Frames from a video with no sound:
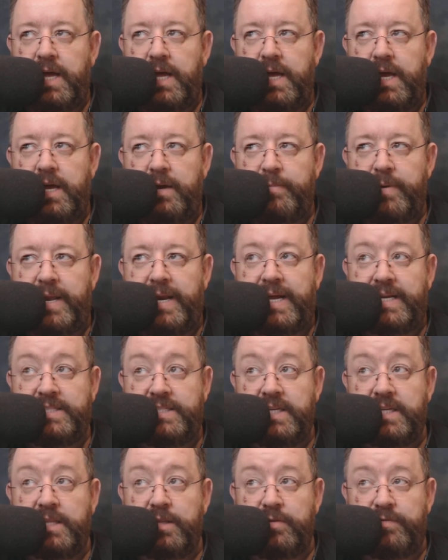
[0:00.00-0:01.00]
Um, and I
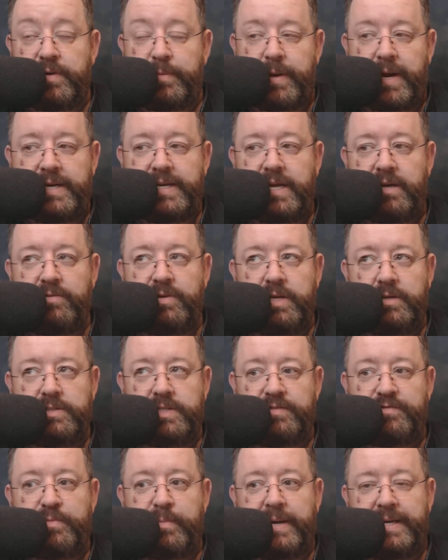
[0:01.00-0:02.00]
did love it. I now
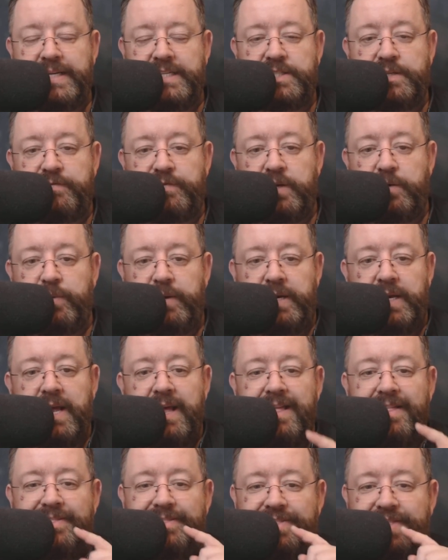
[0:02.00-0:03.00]
use it for my interviewee.
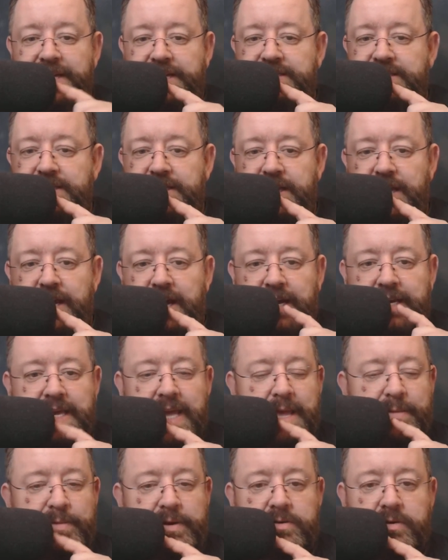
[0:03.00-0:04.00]
This I
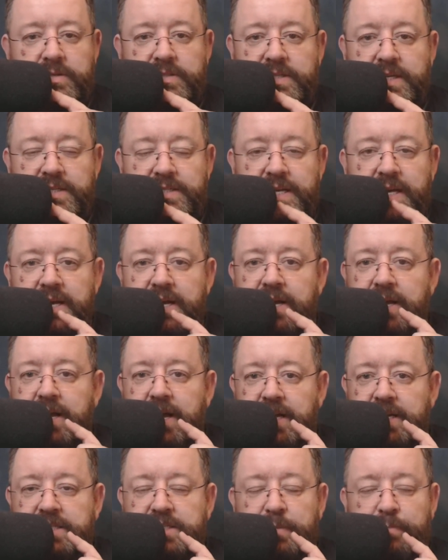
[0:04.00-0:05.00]
came across this,
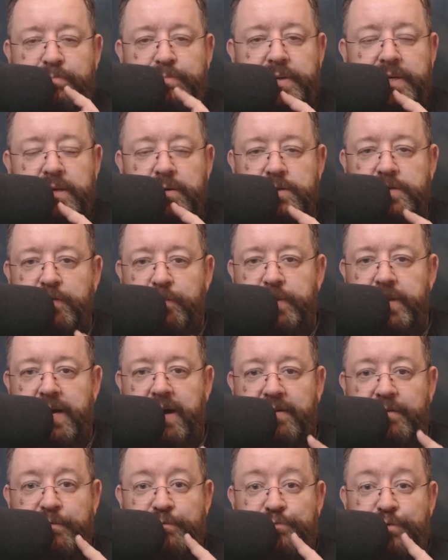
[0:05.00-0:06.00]
and it's a beautiful bit.
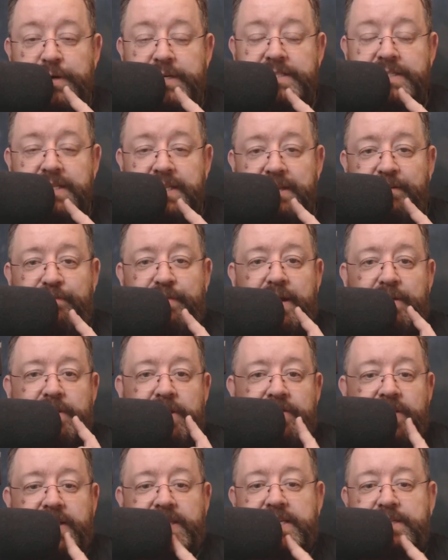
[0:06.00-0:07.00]
And I've recently
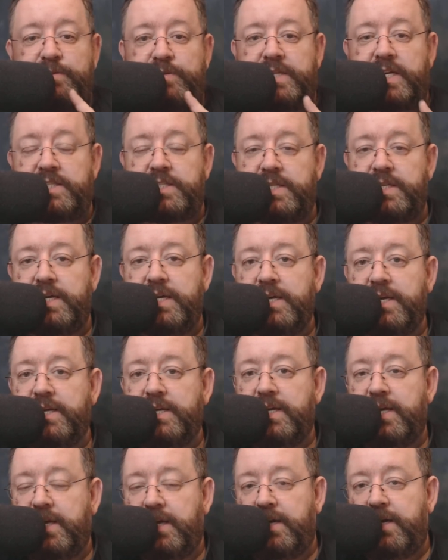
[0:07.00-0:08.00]
found out that this was actually
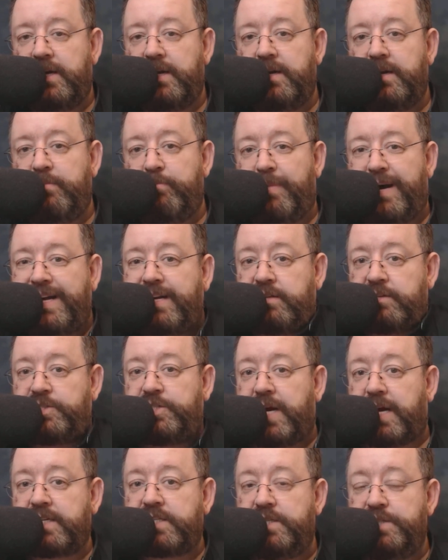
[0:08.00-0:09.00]
uh, Michael
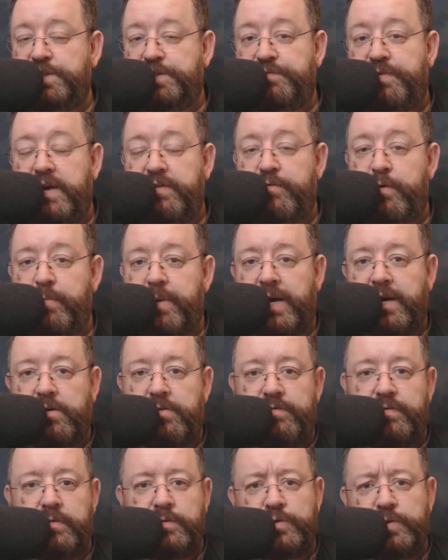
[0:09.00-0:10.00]
Jackson's favorite
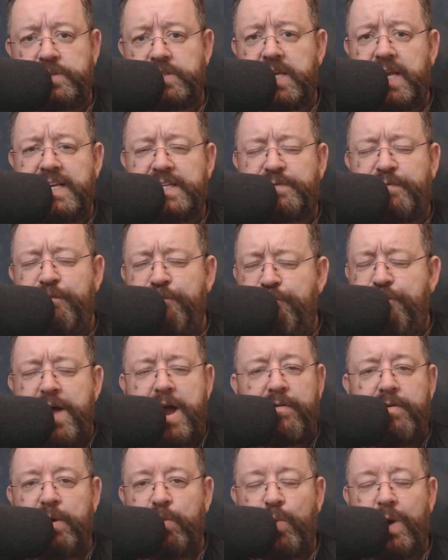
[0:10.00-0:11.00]
microphone, so it's it's
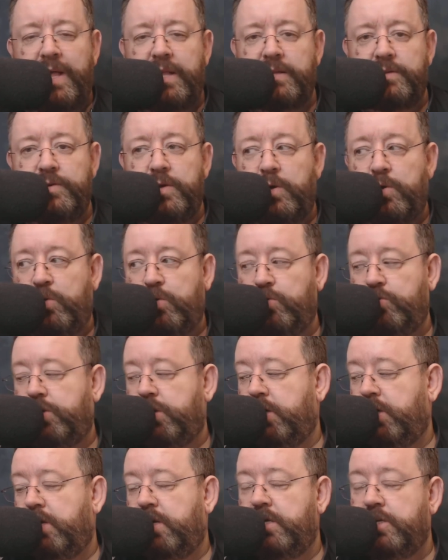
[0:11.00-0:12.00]
very well known,
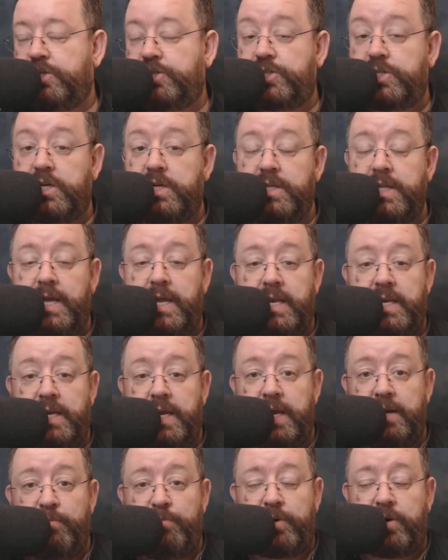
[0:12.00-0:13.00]
certainly
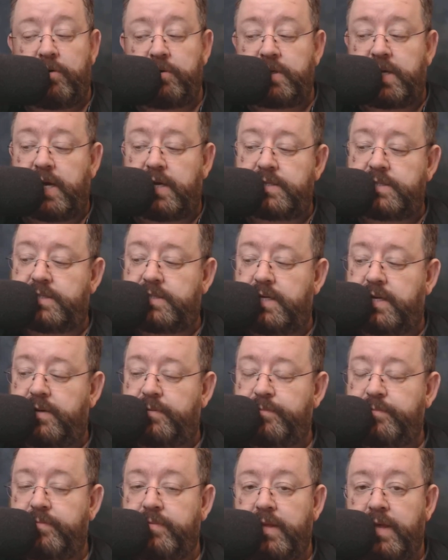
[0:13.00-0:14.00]
in in
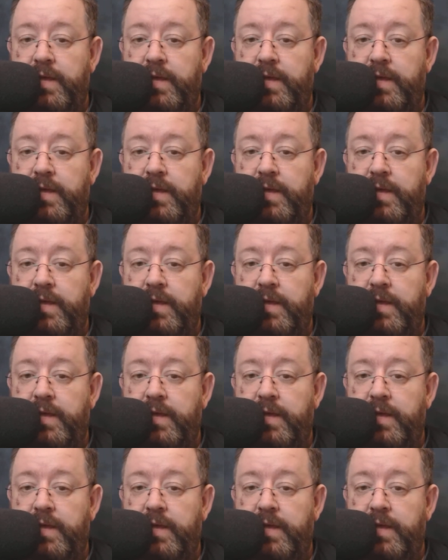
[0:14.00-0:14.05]
broadcasting.